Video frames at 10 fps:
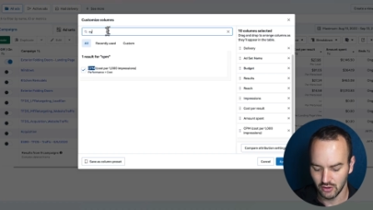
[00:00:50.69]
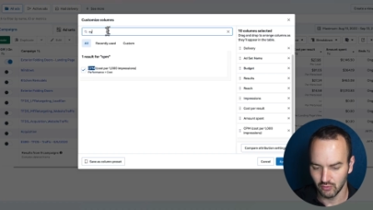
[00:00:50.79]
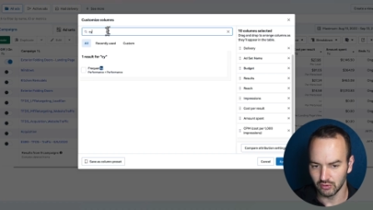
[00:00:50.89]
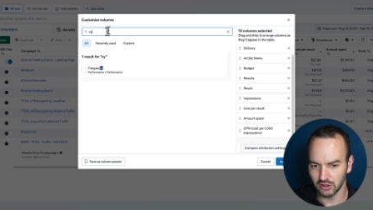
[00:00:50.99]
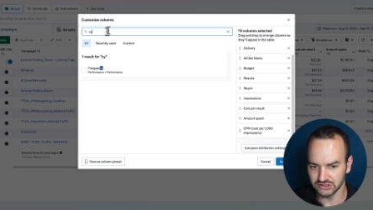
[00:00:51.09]

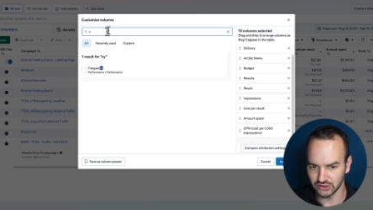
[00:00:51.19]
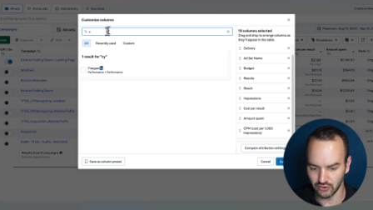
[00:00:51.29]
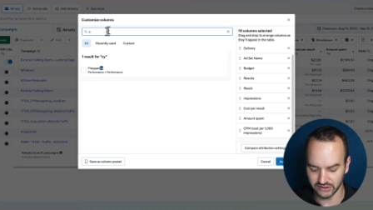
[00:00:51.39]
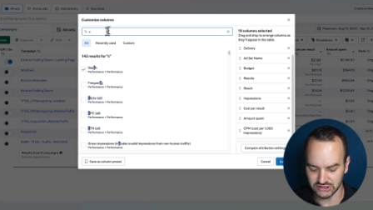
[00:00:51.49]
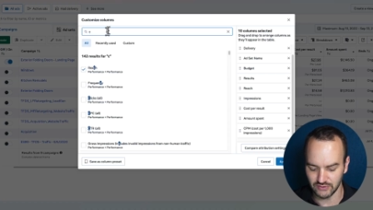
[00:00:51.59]
We're also
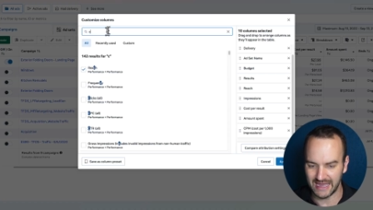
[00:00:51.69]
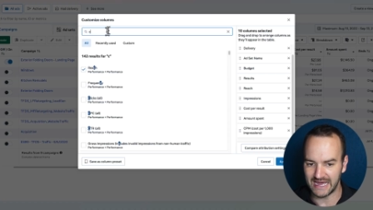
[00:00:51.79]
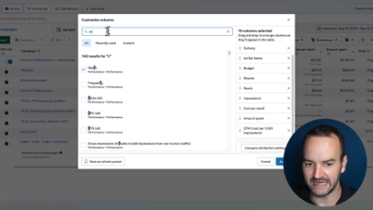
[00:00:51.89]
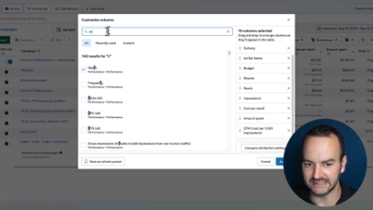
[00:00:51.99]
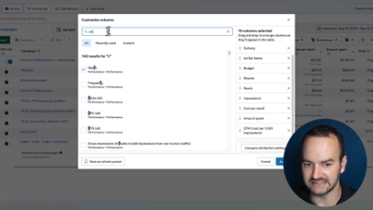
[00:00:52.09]
going to
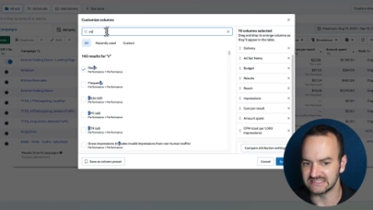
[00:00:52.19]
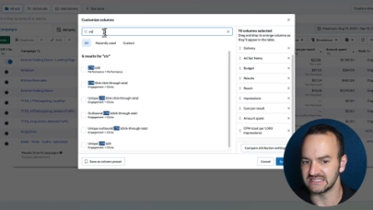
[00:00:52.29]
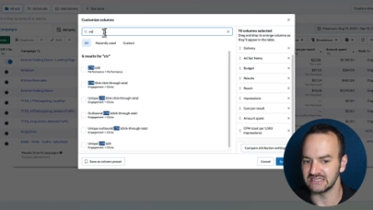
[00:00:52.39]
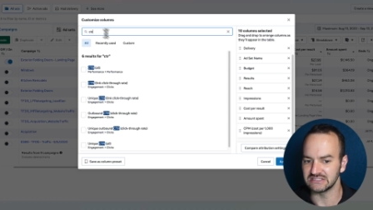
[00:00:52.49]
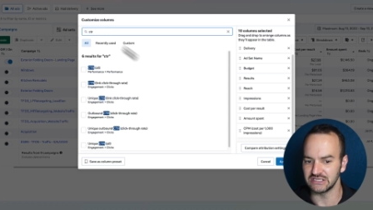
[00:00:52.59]
add
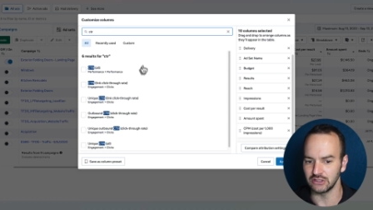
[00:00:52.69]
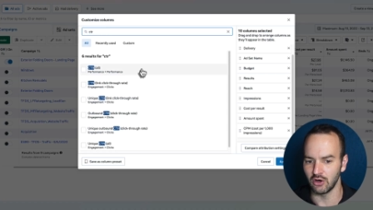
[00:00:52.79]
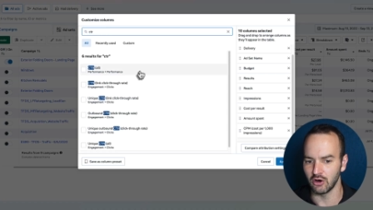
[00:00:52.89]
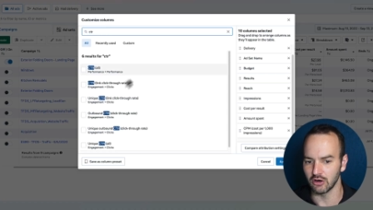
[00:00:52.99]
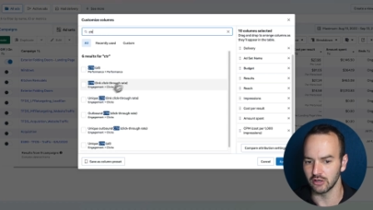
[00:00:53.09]

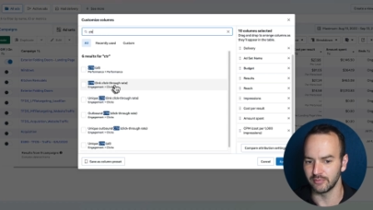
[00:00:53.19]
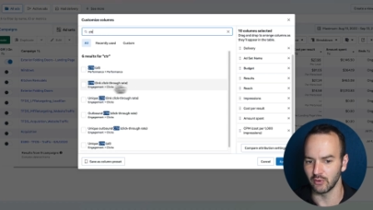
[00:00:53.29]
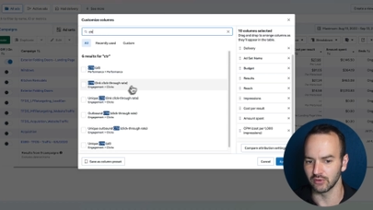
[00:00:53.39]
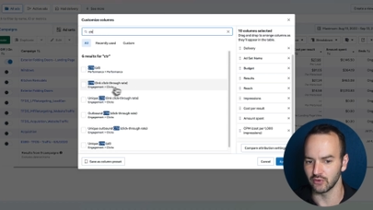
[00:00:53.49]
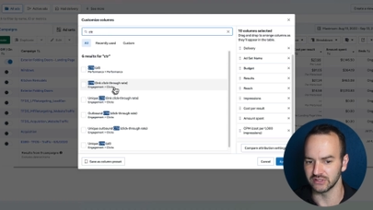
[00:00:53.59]
CTR, but
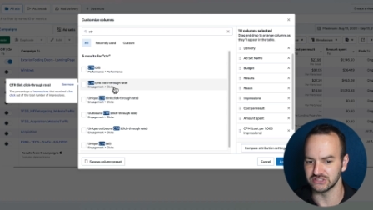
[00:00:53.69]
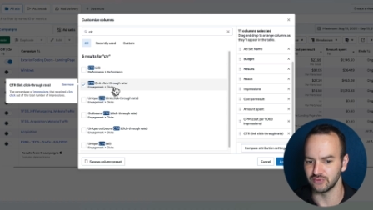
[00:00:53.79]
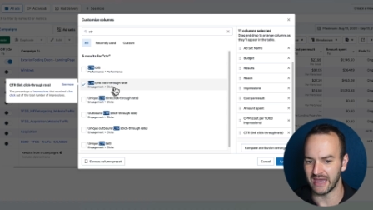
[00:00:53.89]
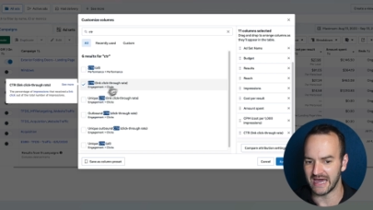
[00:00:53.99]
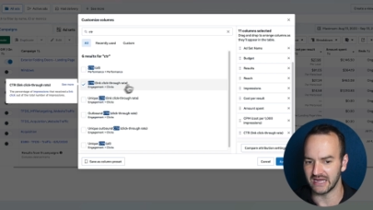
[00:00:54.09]
we're going
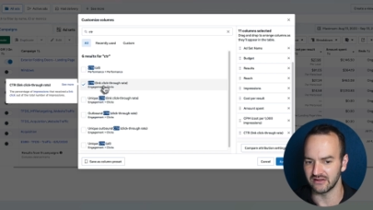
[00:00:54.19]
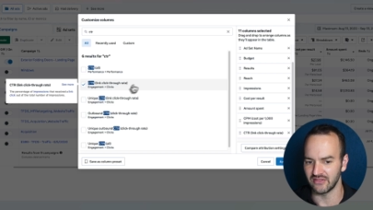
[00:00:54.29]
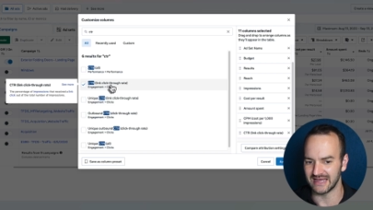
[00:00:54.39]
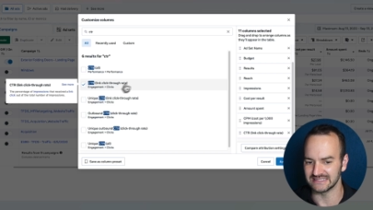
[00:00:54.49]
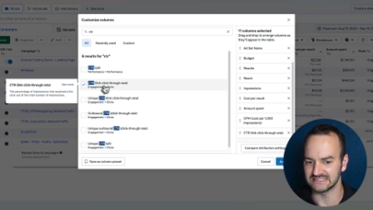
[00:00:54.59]
to add
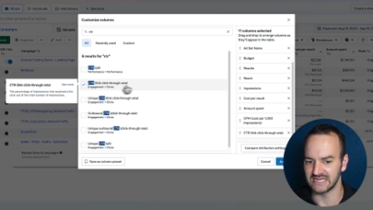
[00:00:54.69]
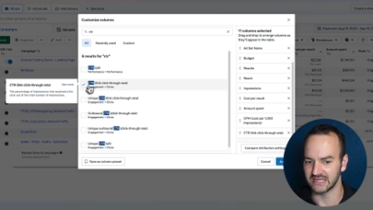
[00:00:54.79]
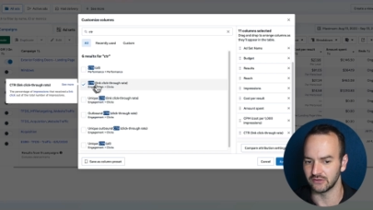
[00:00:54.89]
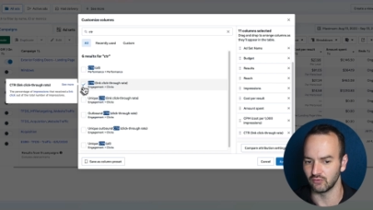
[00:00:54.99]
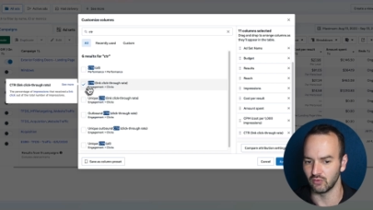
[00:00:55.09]
that
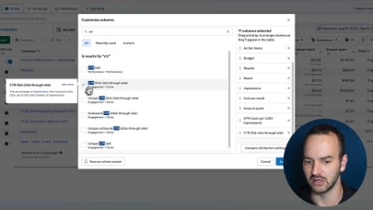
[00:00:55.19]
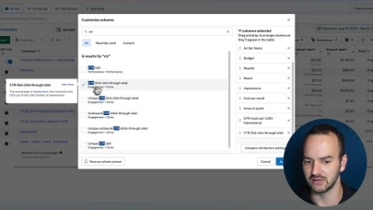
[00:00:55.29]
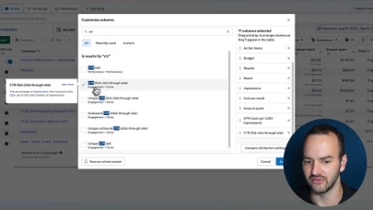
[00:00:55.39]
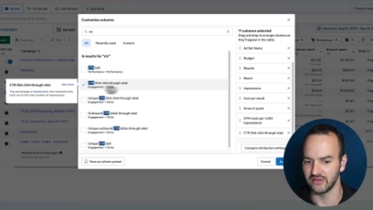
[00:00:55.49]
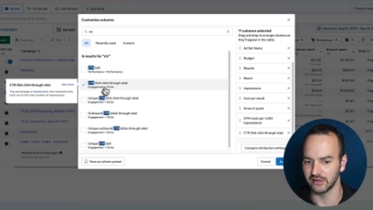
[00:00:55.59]
second
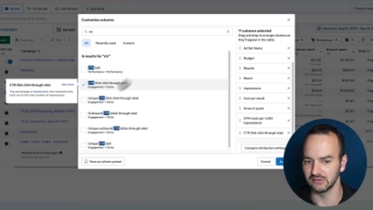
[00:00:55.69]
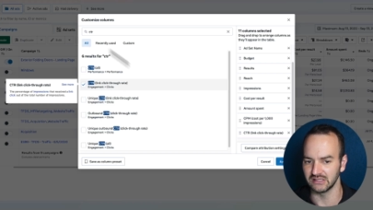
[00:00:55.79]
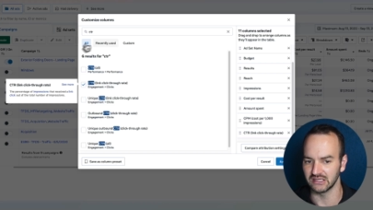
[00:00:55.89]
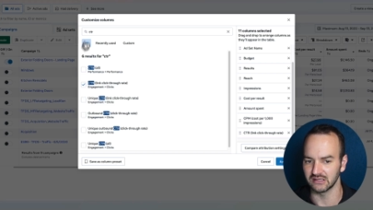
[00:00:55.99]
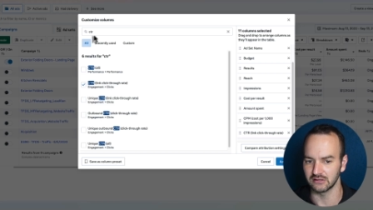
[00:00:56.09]
one there,
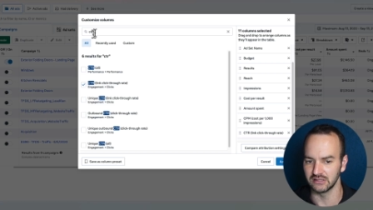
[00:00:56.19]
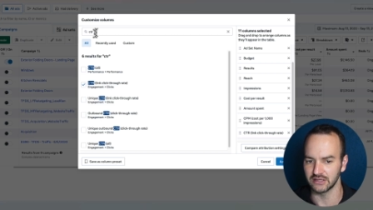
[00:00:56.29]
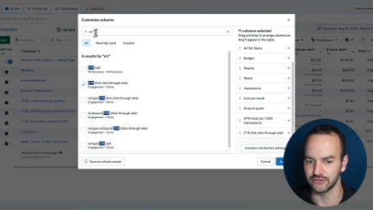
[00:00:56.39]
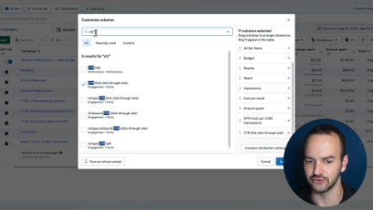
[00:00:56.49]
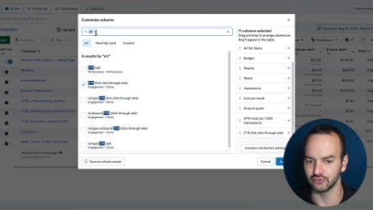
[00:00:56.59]
link
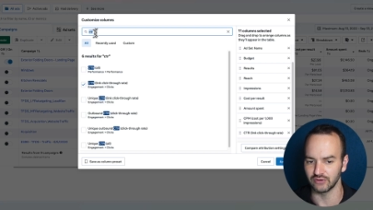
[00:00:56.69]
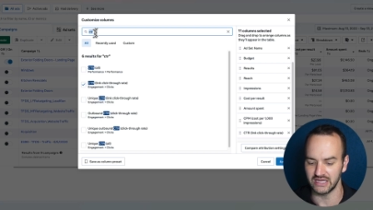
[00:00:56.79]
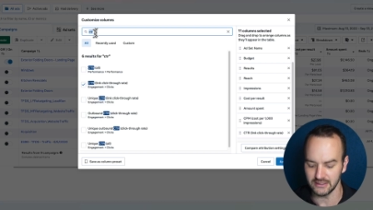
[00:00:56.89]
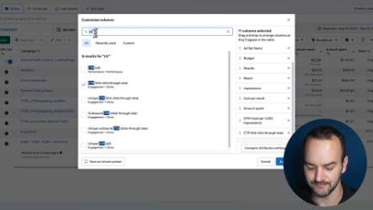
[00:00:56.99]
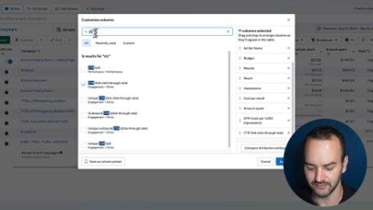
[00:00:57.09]
click through
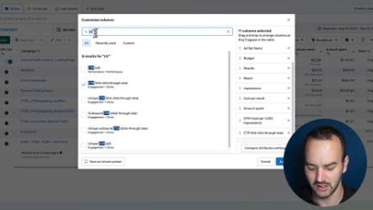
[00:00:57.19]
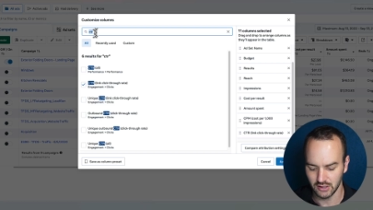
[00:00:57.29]
rate.